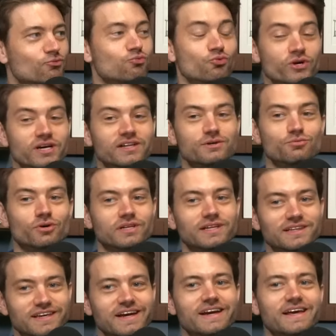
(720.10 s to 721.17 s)
like really,
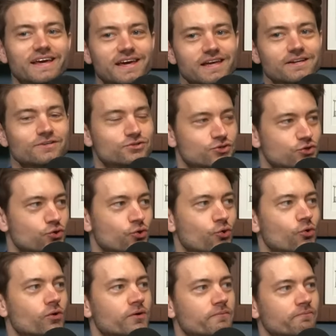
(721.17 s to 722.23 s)
really leaning
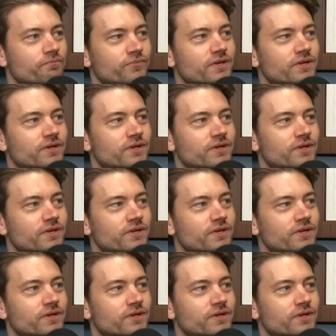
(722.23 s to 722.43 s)
into